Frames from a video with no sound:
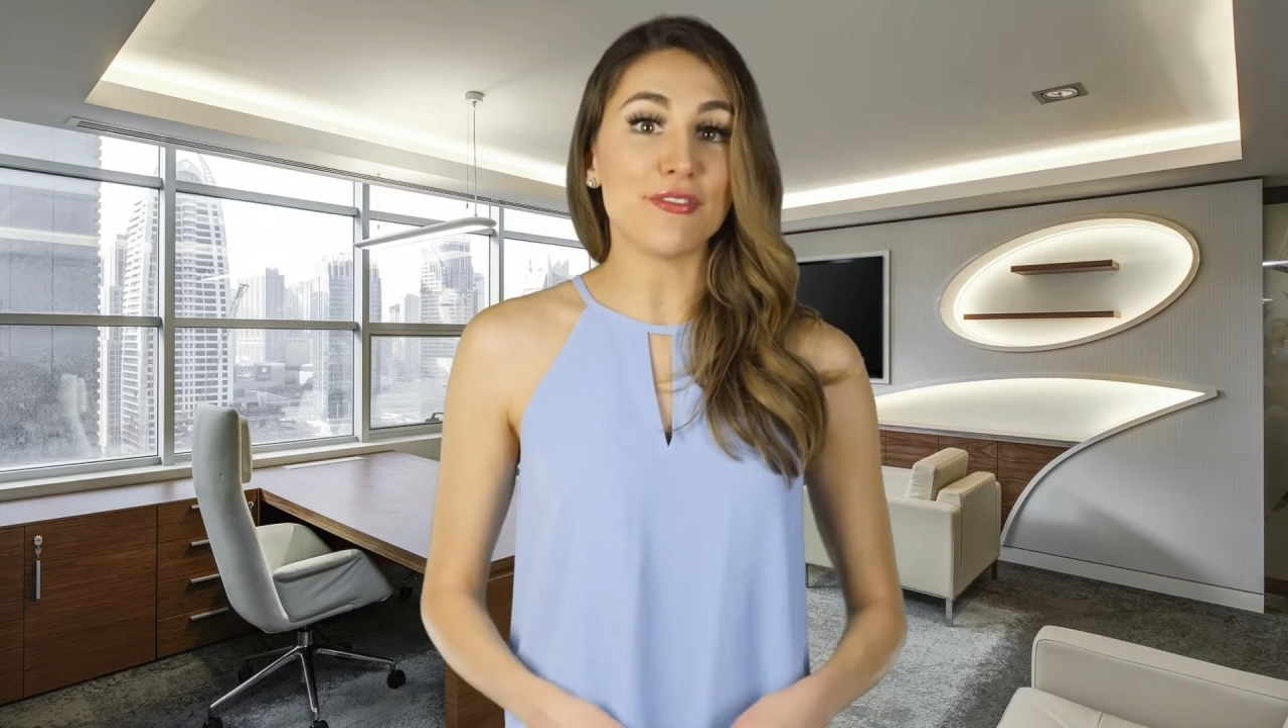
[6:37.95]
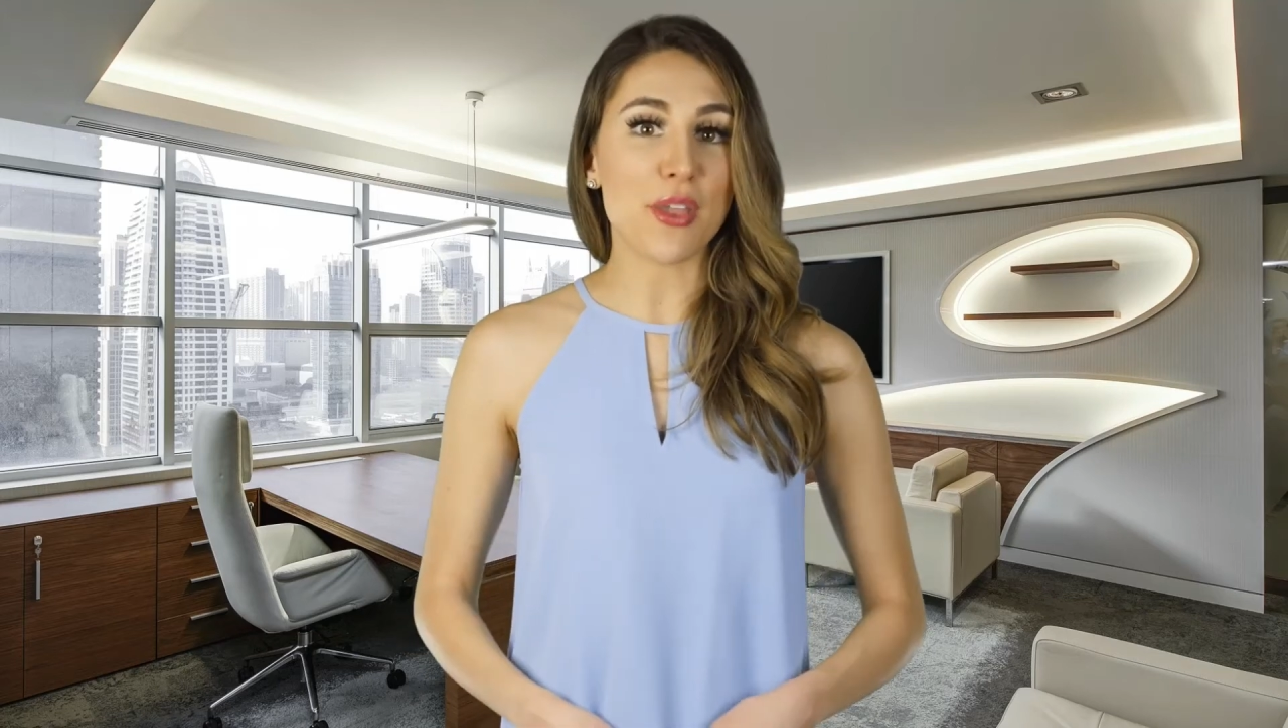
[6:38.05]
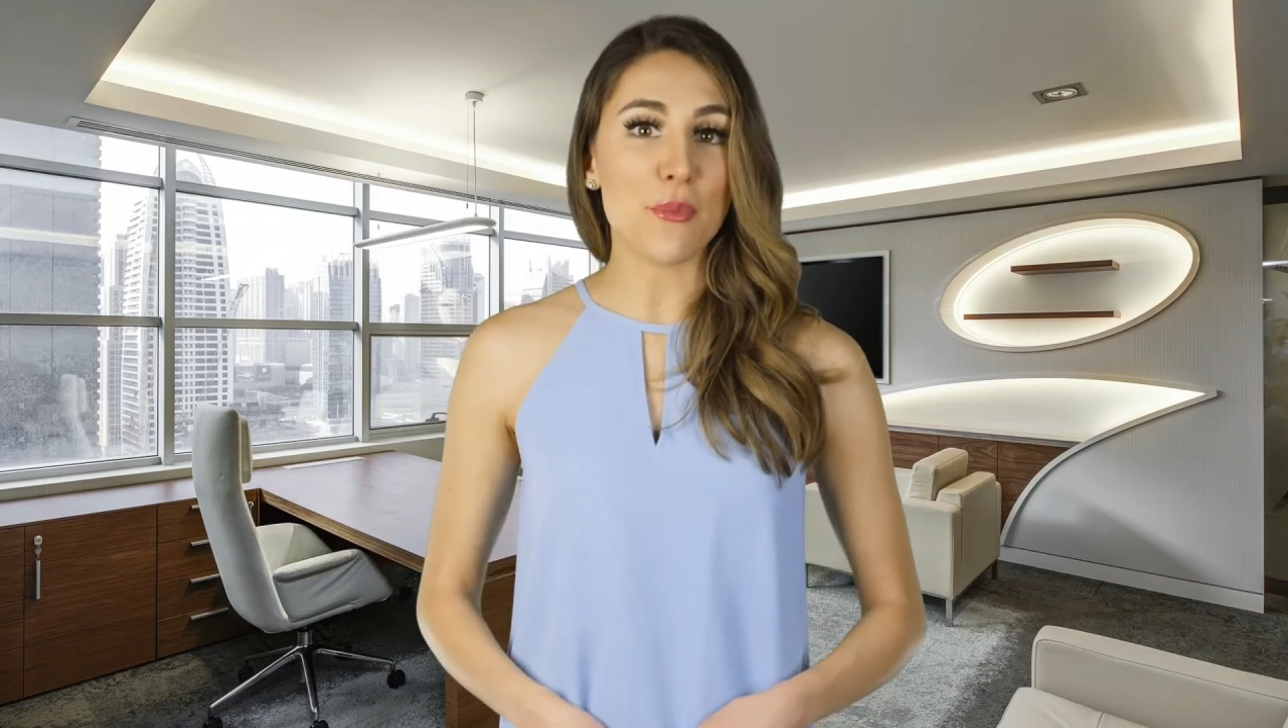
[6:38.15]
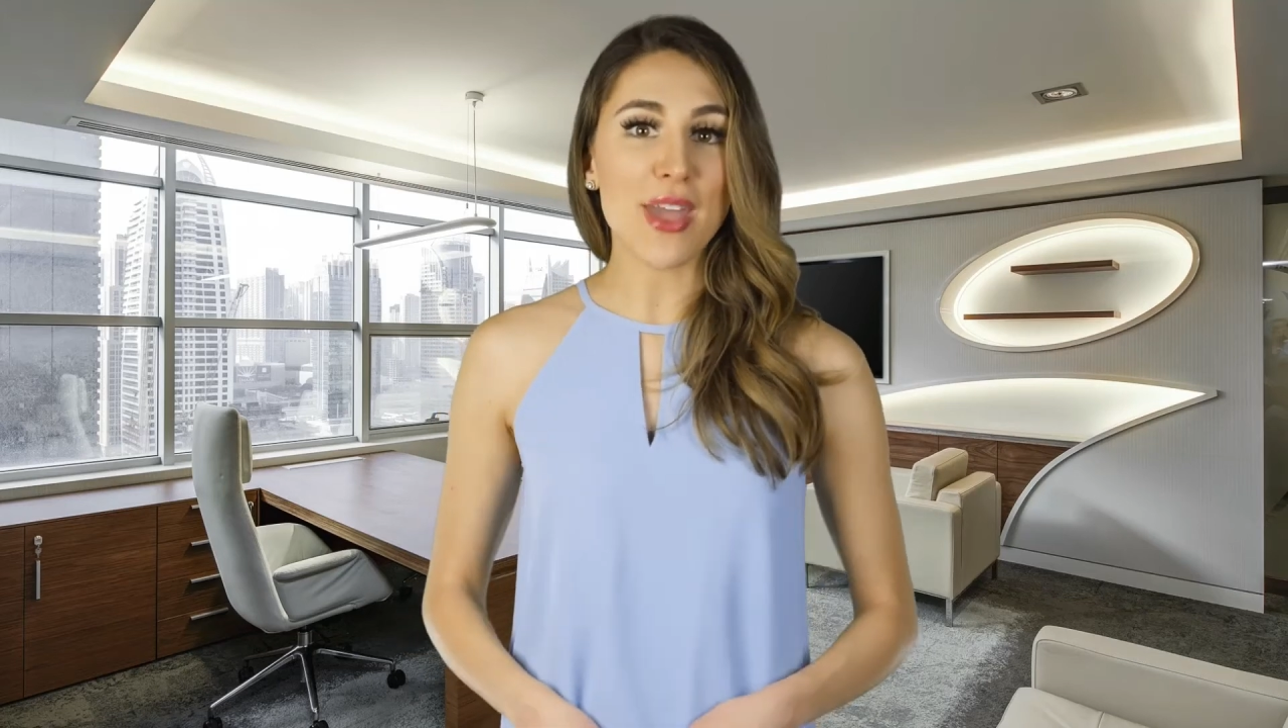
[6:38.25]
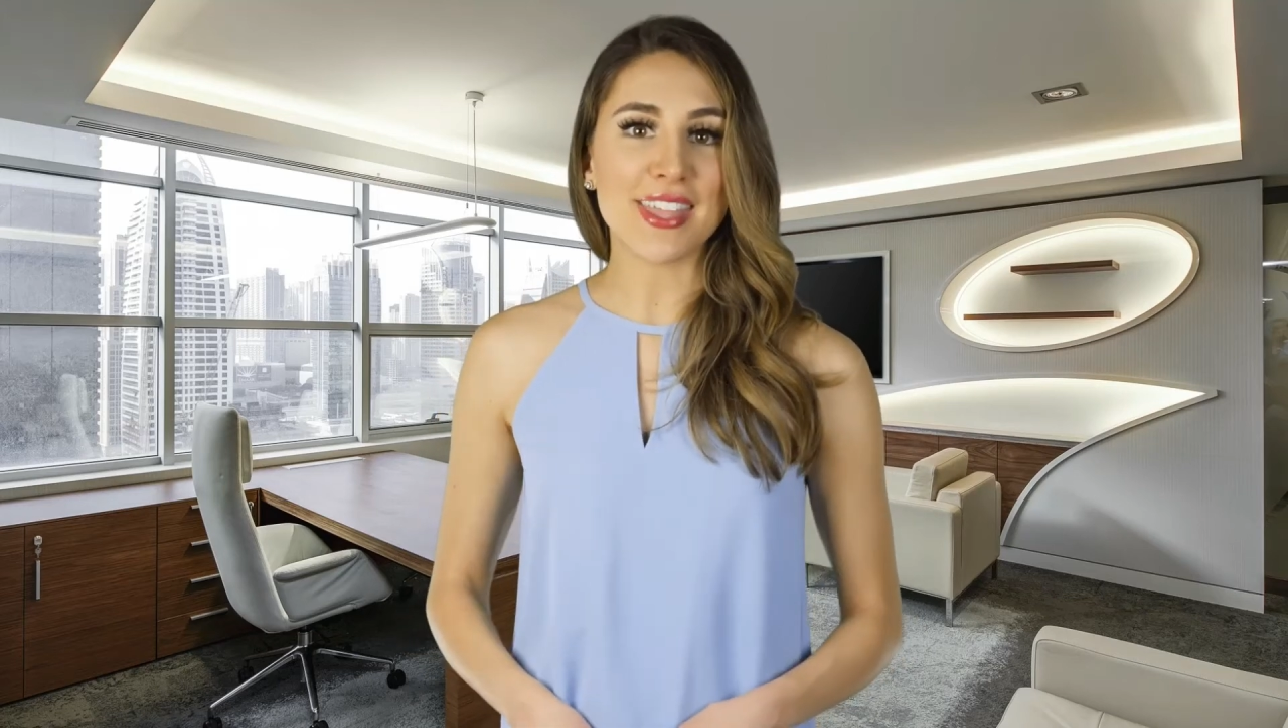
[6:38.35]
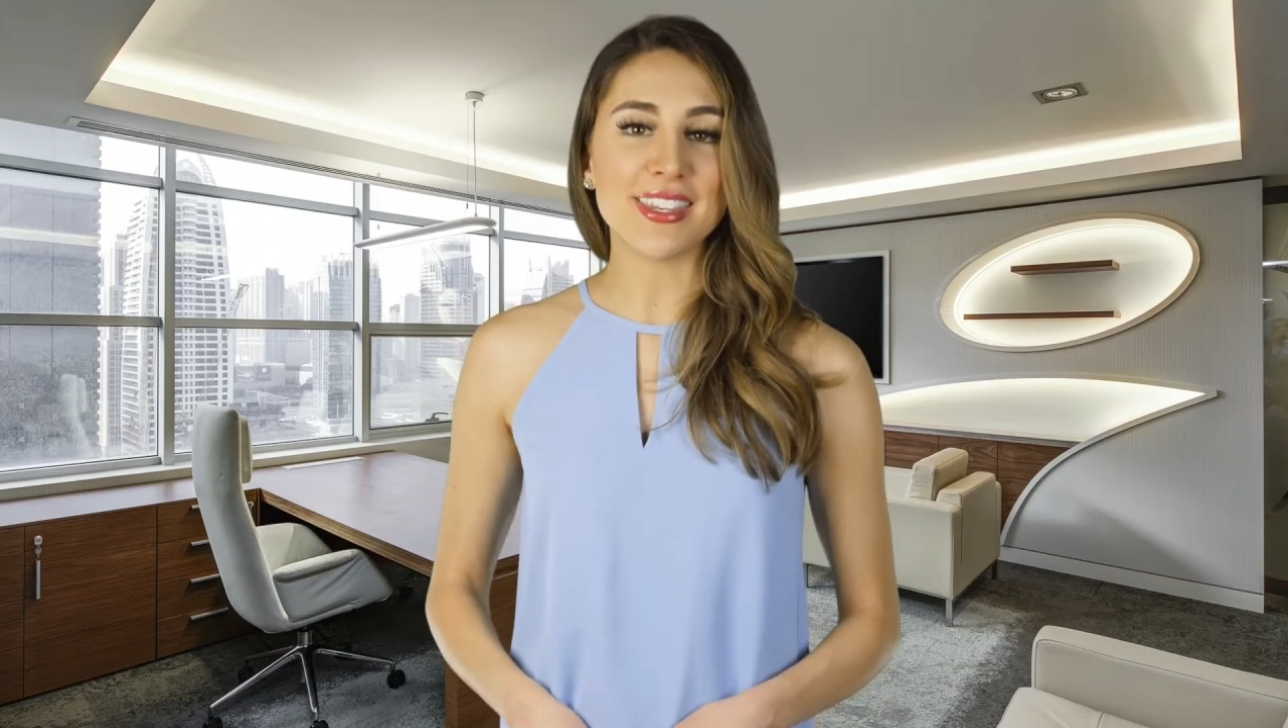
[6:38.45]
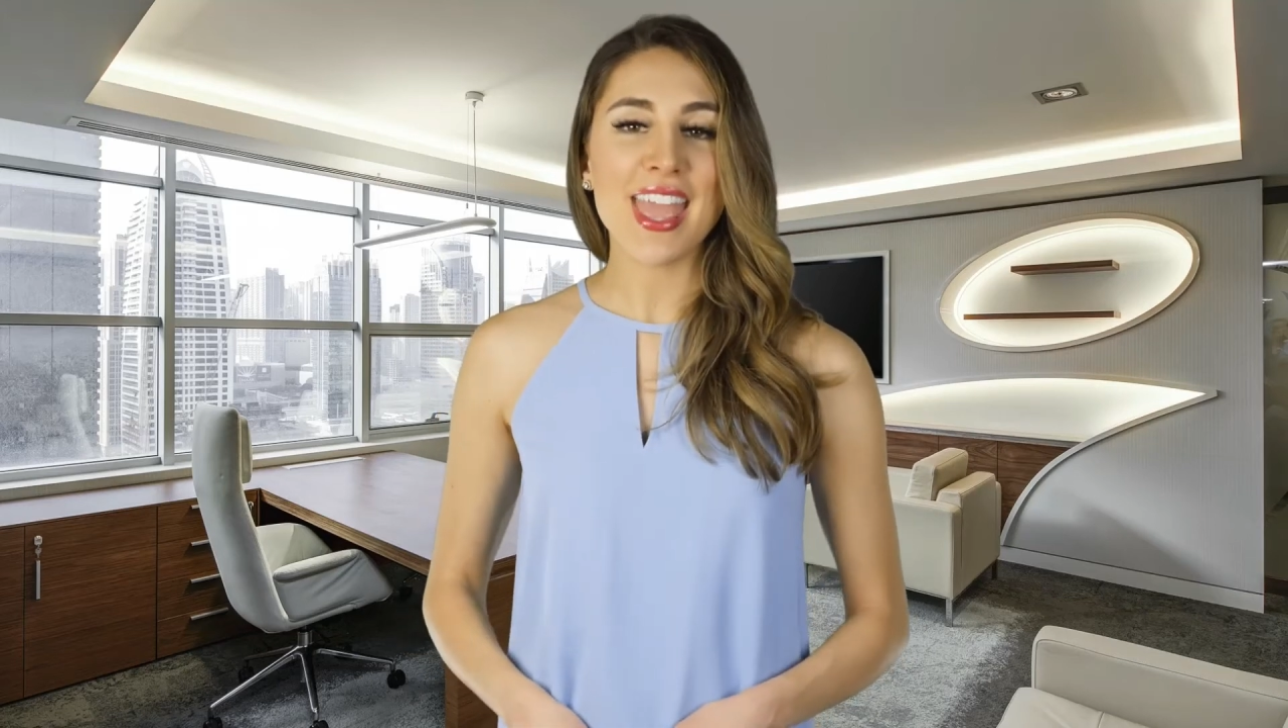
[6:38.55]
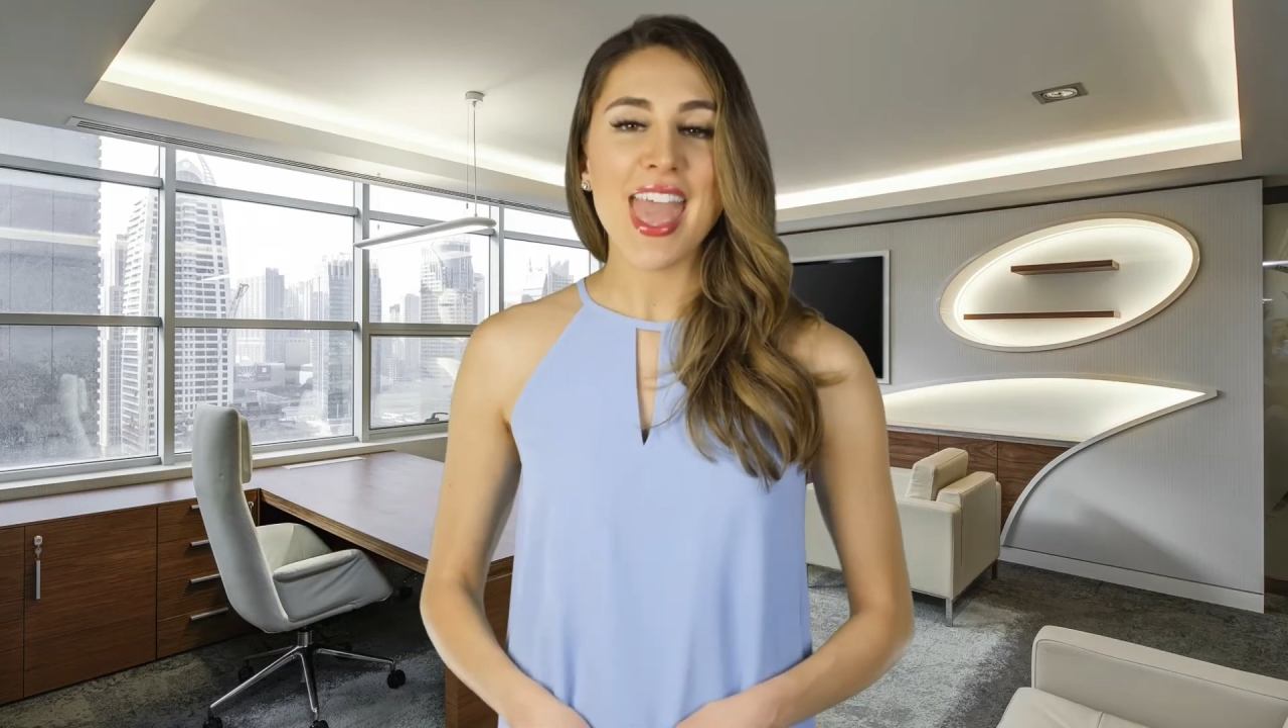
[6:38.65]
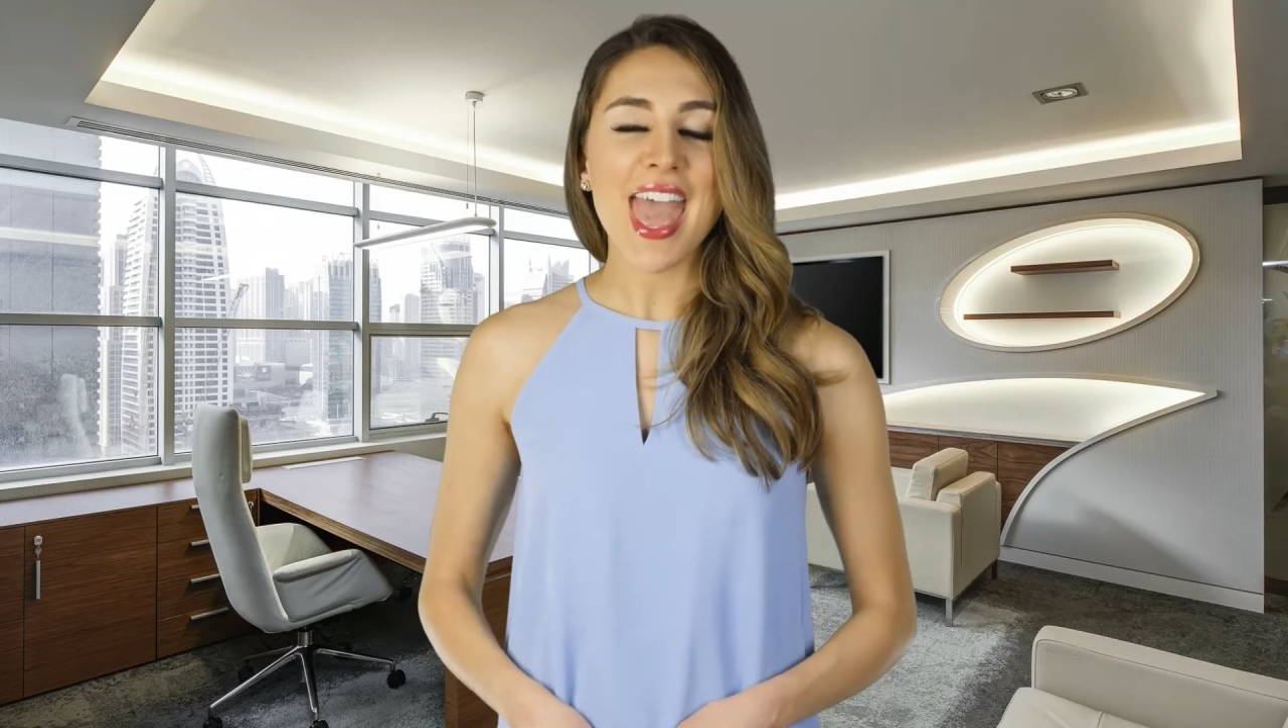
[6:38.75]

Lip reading: they win,